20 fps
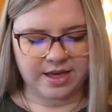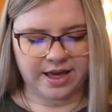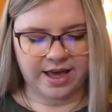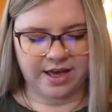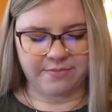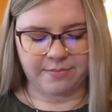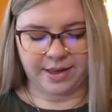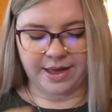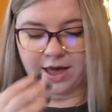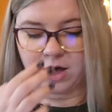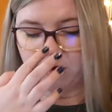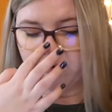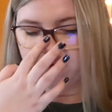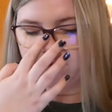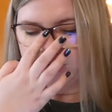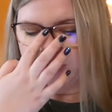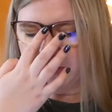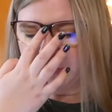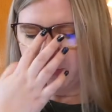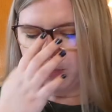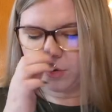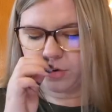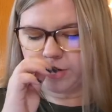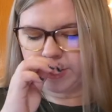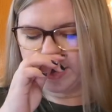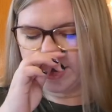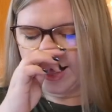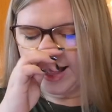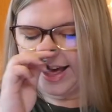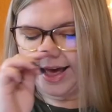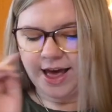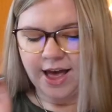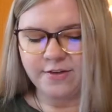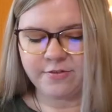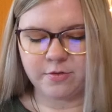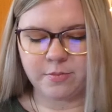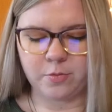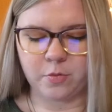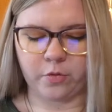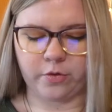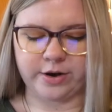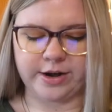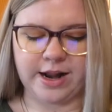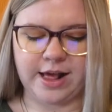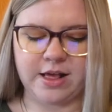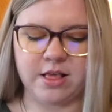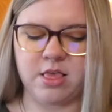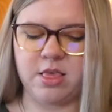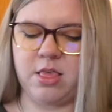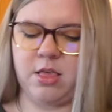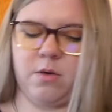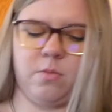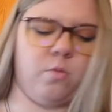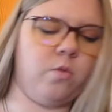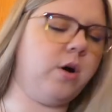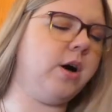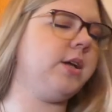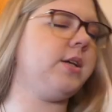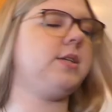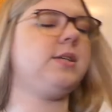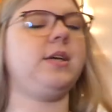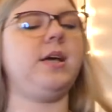I have my outfits board. I have them organized somewhat.